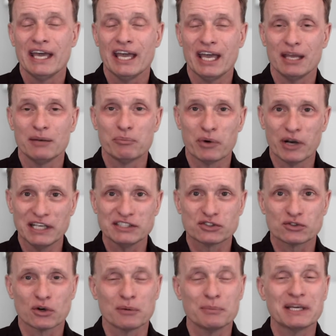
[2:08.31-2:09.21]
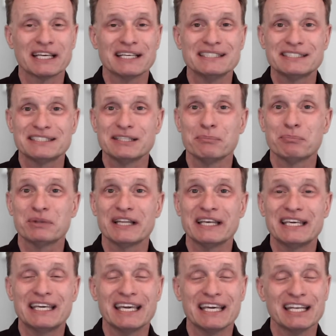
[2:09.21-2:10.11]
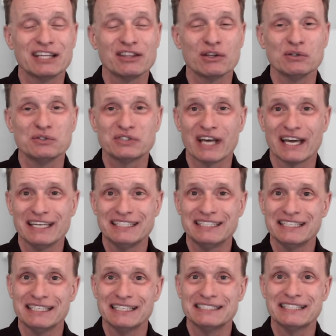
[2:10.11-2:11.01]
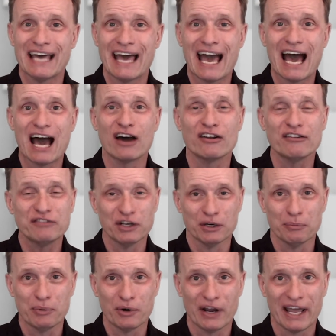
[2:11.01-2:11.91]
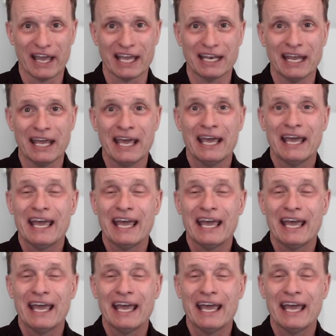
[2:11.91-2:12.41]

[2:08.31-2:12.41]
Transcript: And brainstorming is simply getting those ideas out of your brain